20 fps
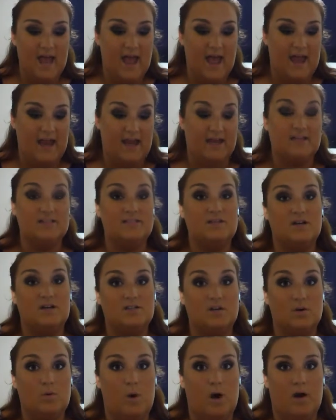and it's
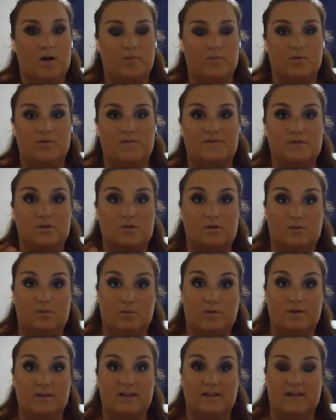also waterproof, so it'll
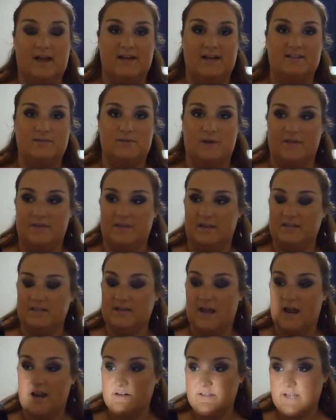really last throughout the
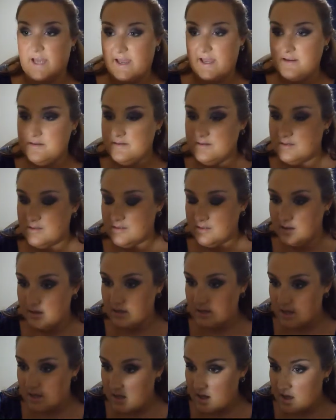entire day.
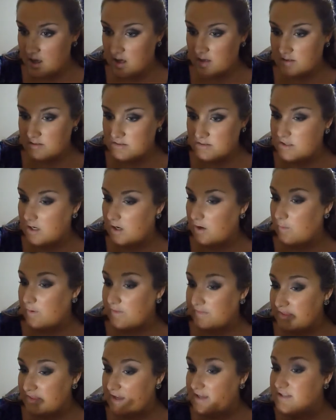So
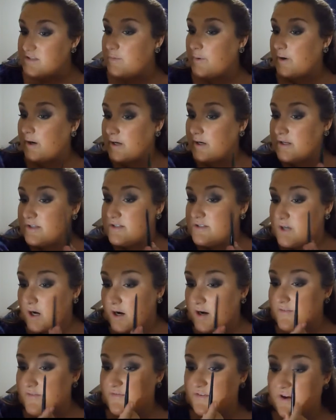with this, we're going to
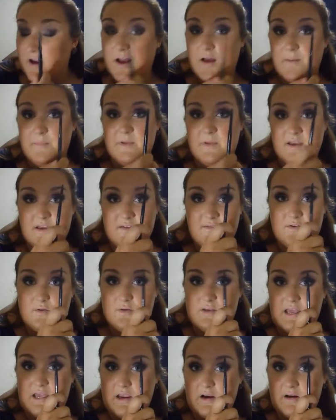start from, if you
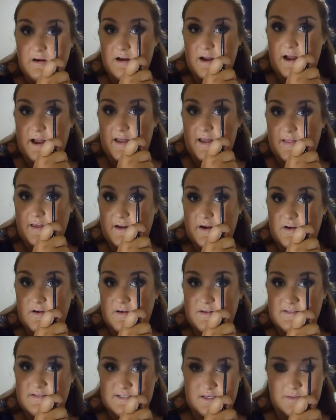take your eyeliner, you
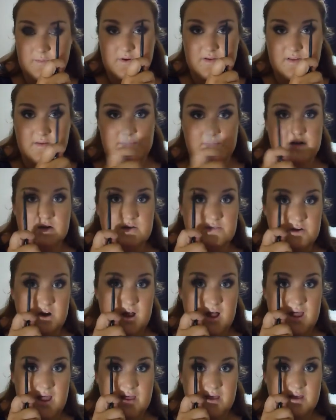can see where the middle of your
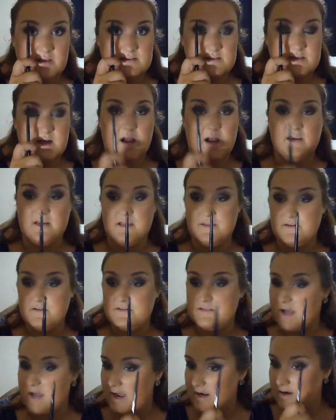eye is on either
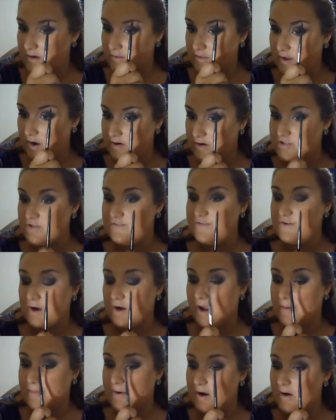side, or the arch of your
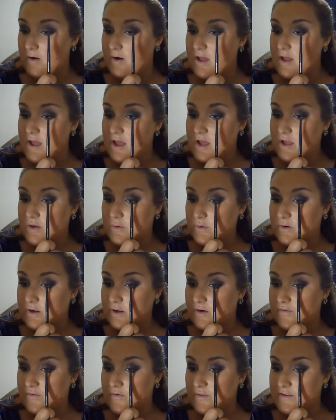eyebrow. You want to
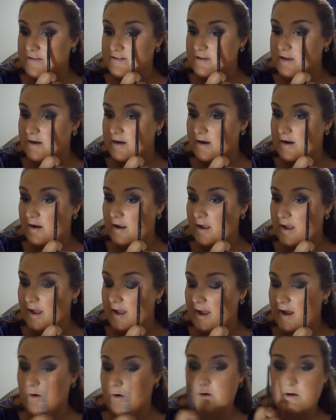go from the center
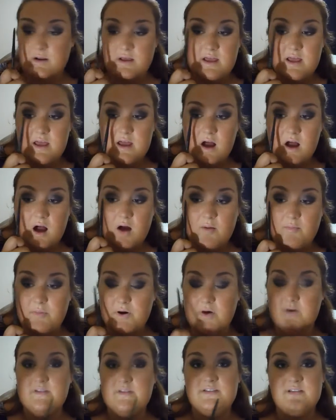out on
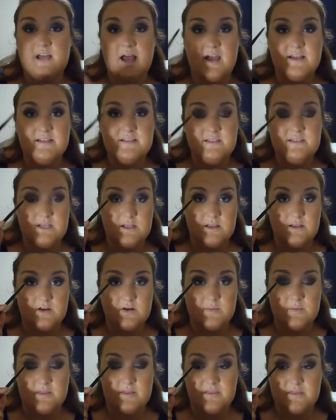both sides a
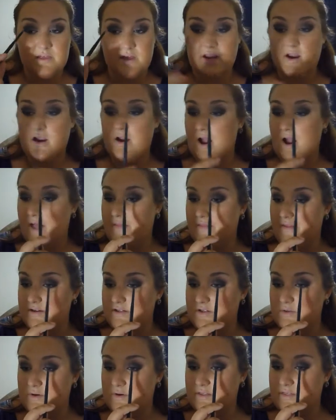little bit thicker, and then
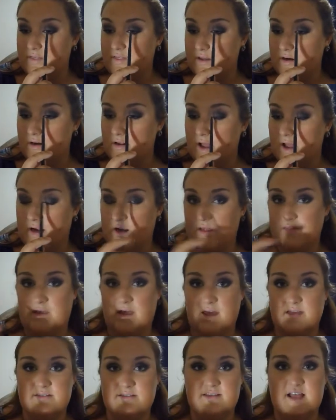do a thinner line on the
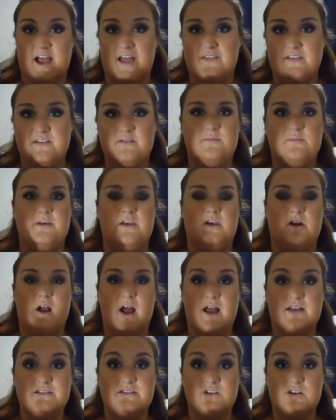inside. This will make your
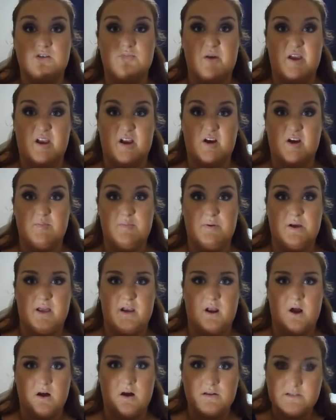eyes look bigger,
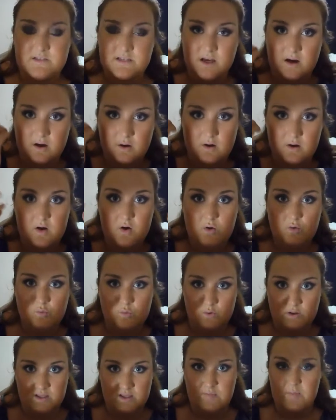but also
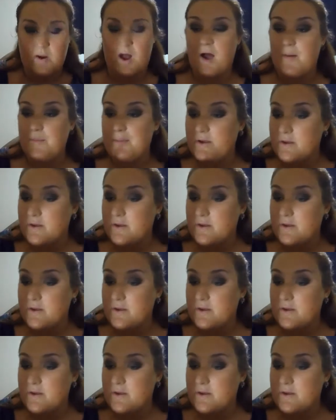really pop.